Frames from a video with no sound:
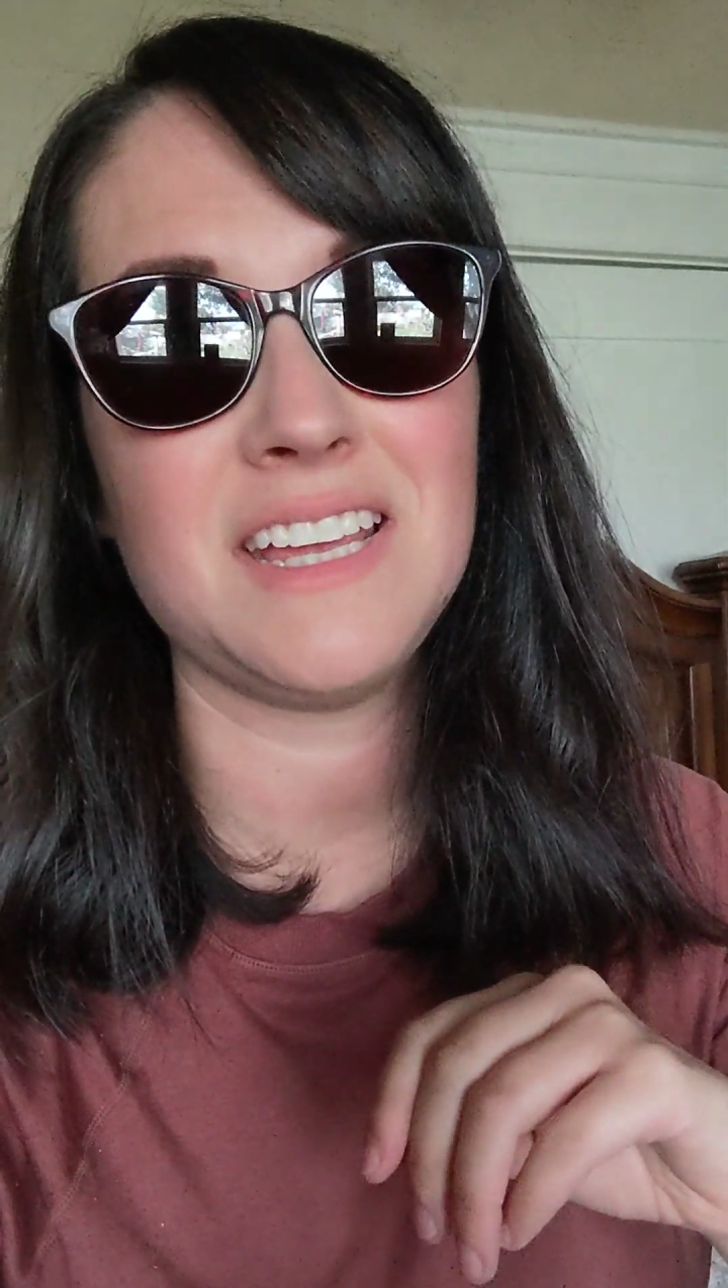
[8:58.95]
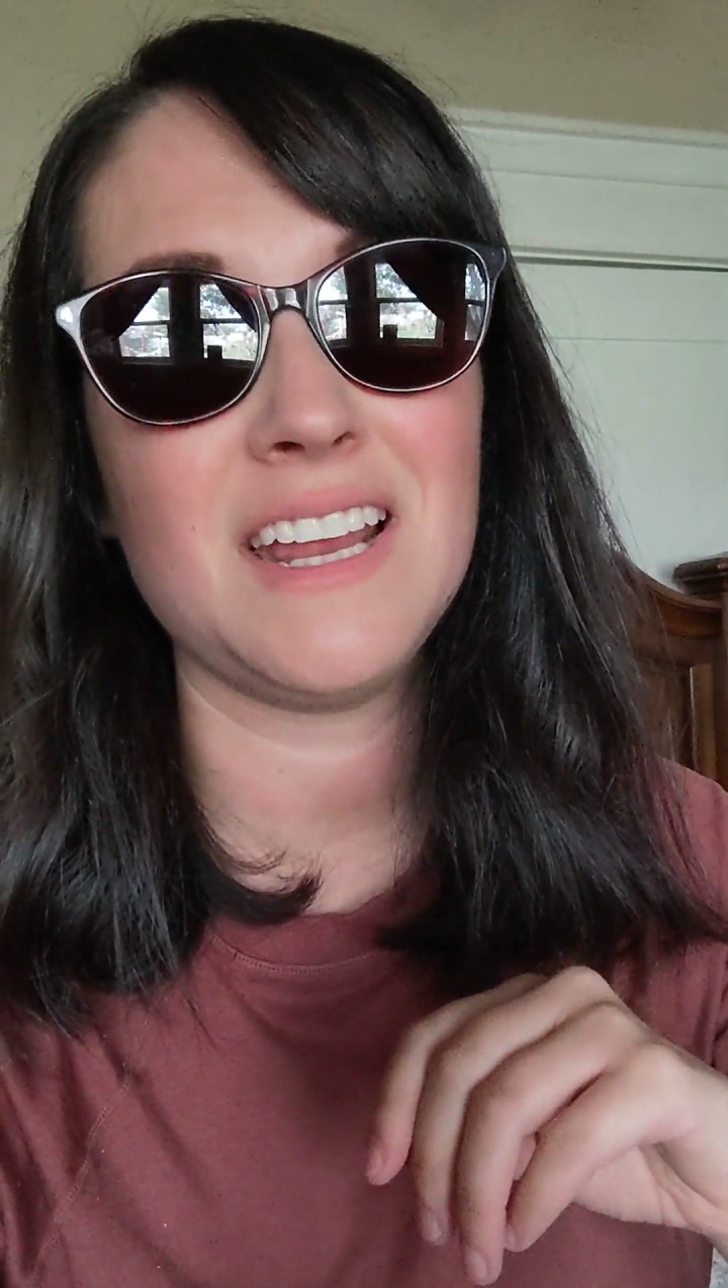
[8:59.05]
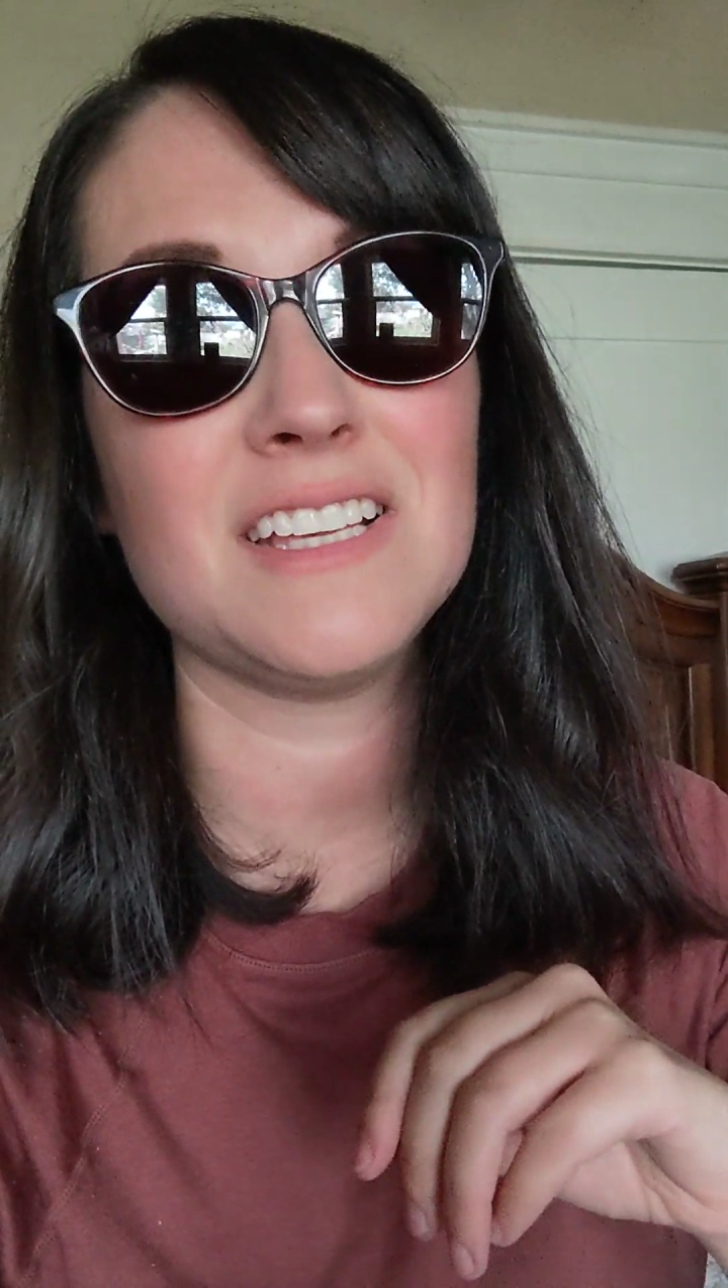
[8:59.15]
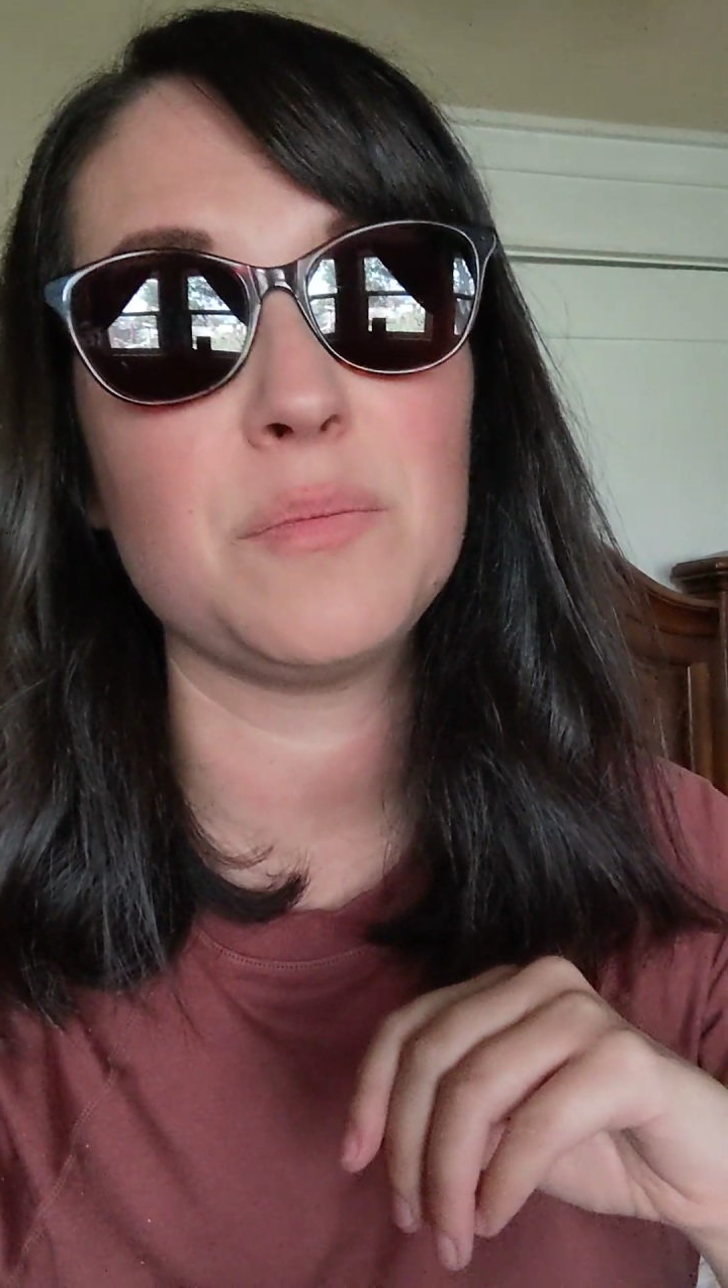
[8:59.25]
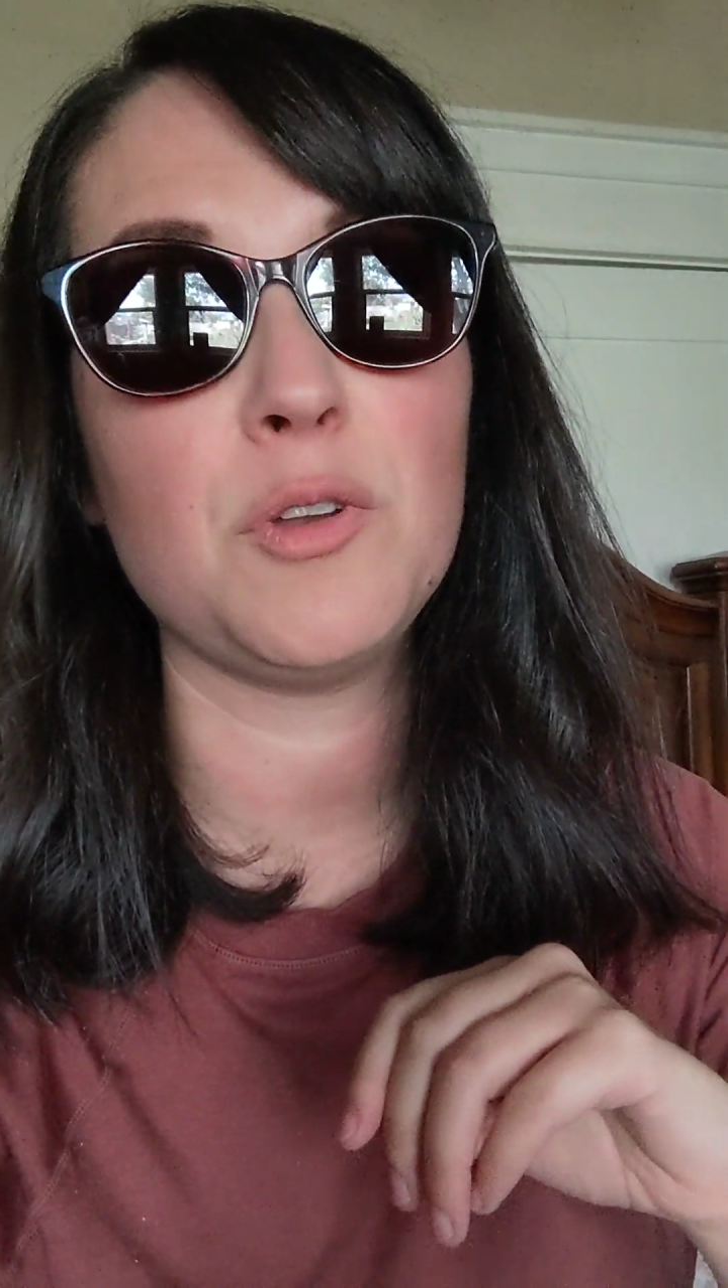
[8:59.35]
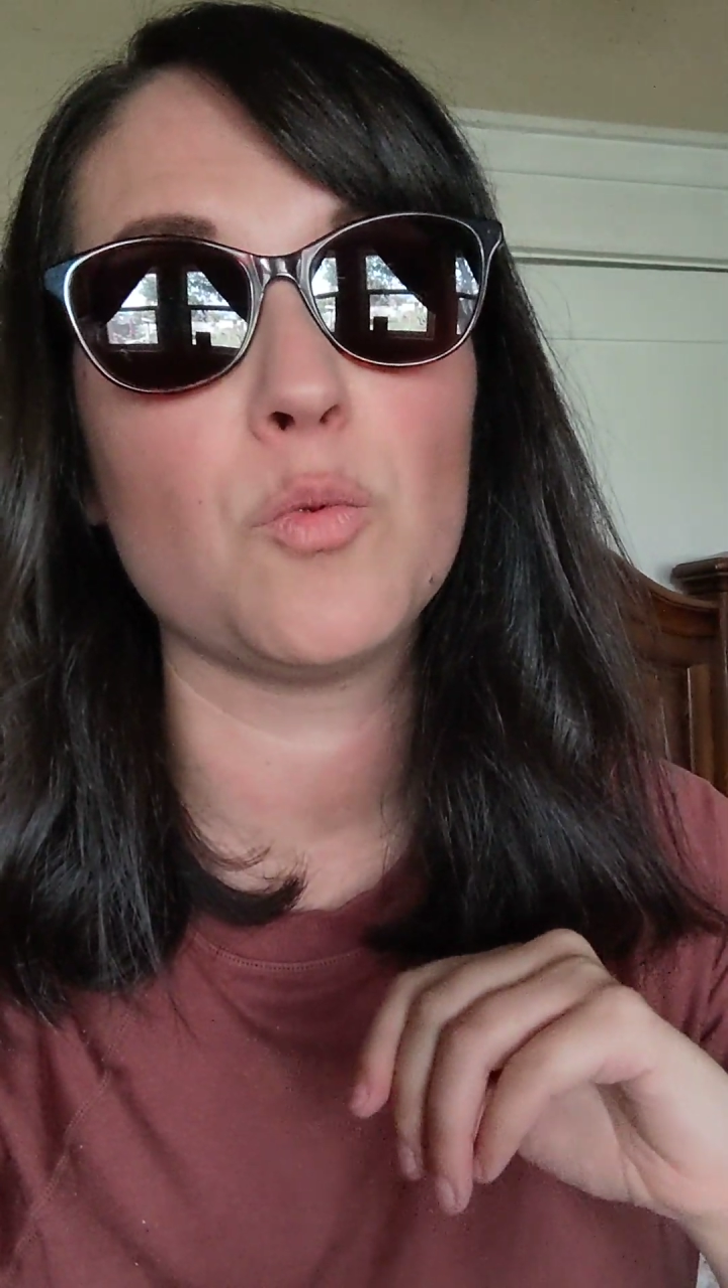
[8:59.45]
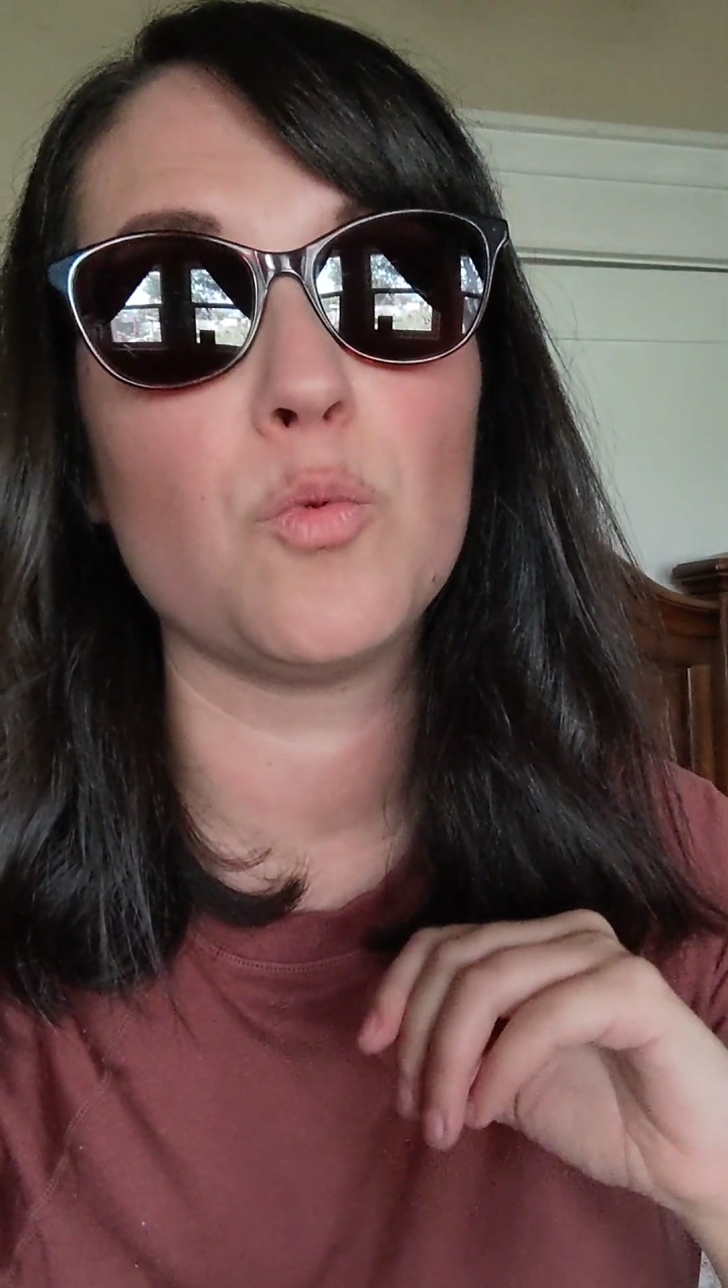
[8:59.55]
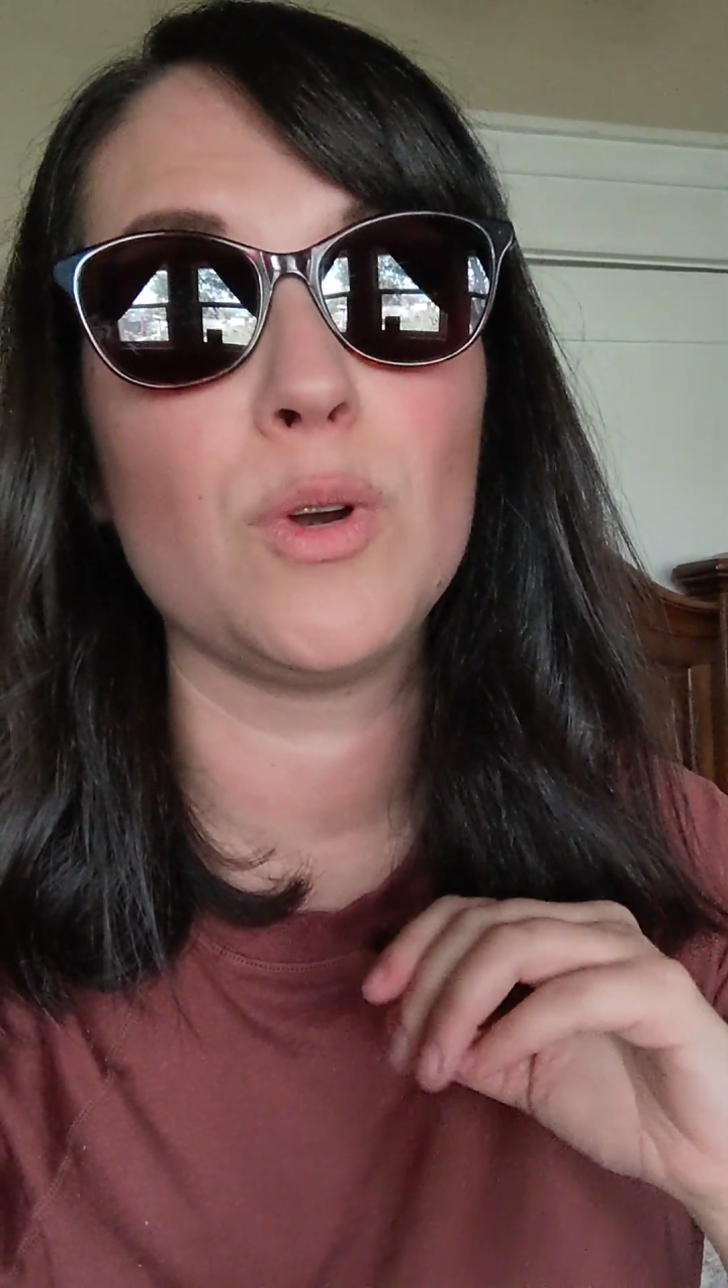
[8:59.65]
it has been